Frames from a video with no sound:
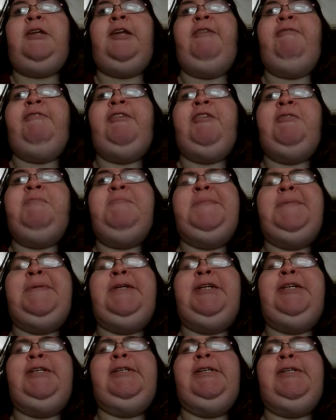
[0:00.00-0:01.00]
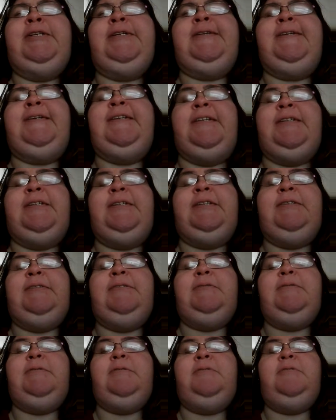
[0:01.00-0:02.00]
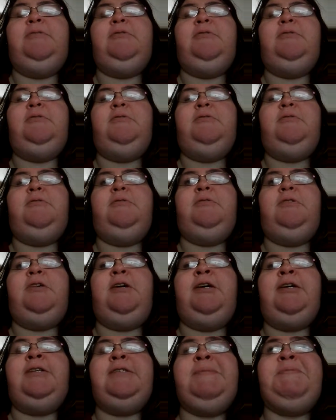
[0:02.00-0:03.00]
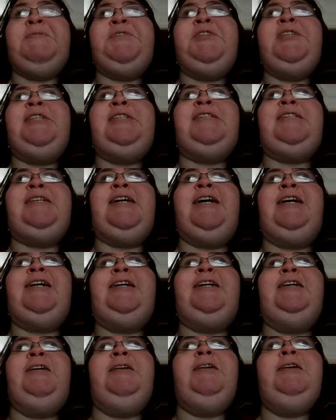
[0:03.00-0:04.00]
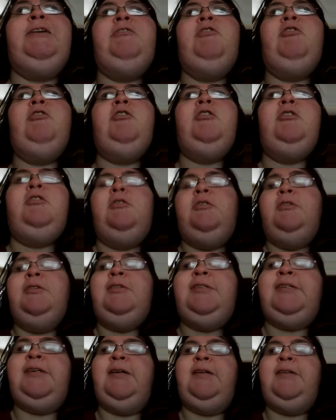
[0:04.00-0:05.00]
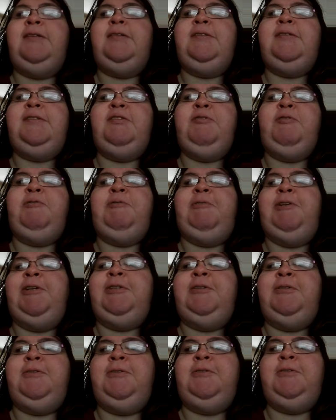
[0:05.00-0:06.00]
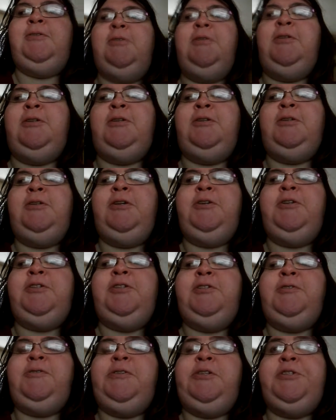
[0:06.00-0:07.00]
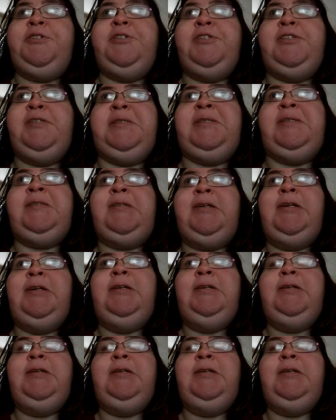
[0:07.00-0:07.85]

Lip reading: even my husband's dad says, well, all you're doing is